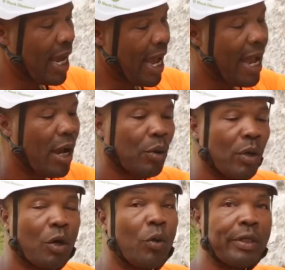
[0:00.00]
how
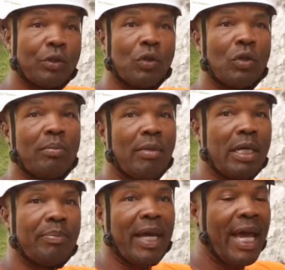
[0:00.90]
a quick draw
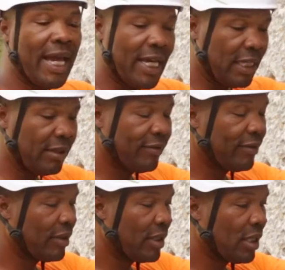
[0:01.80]
might behave
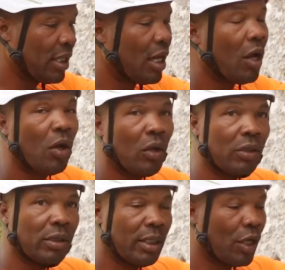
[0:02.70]

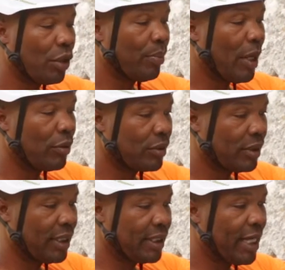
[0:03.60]
on the bolt
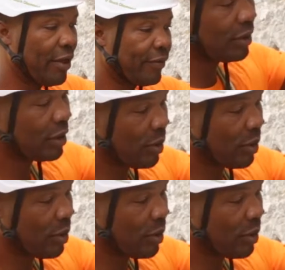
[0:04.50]
itself.